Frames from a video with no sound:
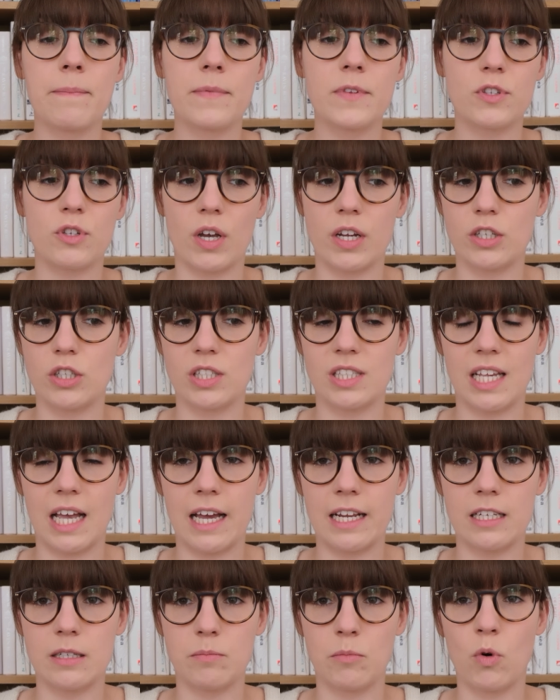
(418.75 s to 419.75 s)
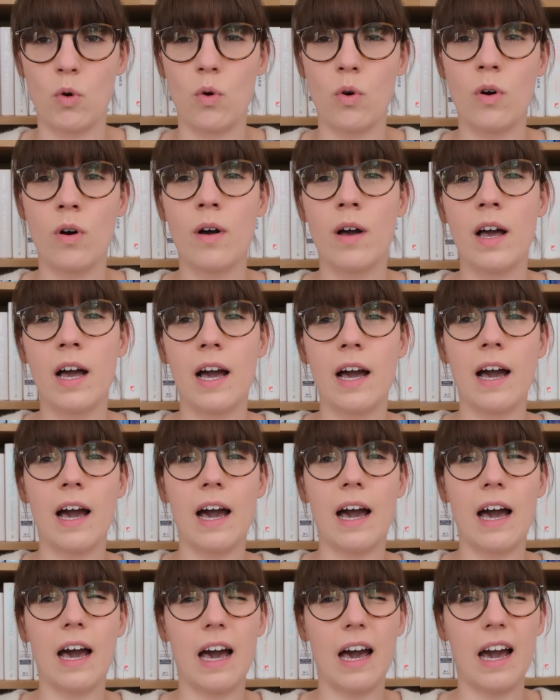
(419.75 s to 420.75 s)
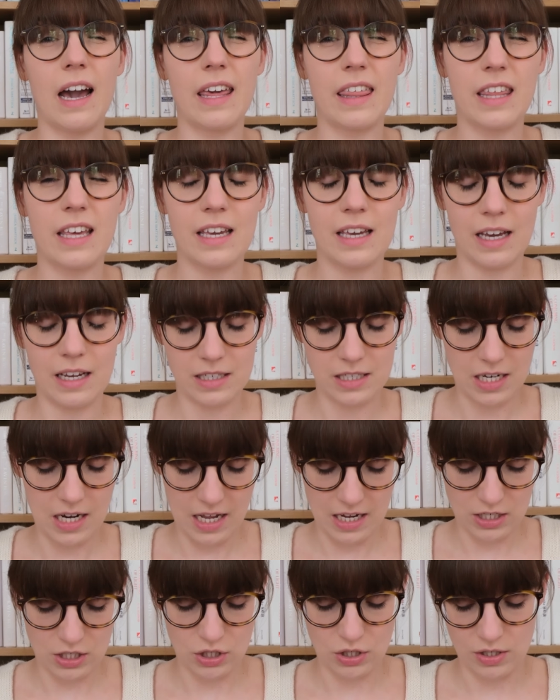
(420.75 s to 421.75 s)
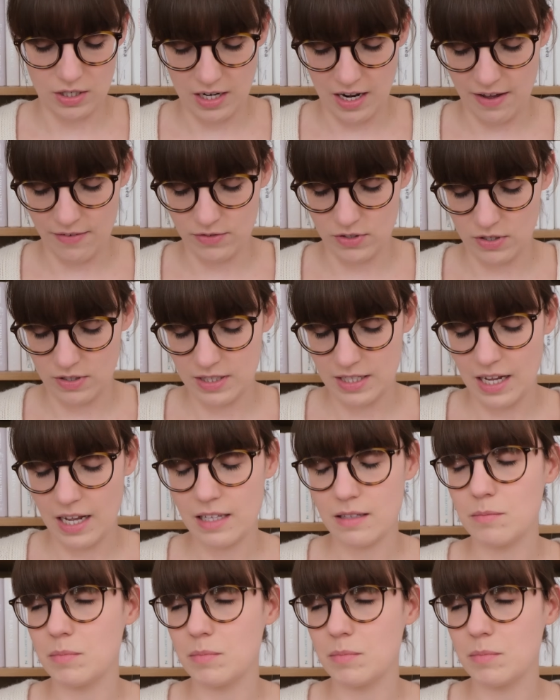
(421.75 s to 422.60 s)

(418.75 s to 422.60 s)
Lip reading: So I just added more. I think actually I shouldn't have done that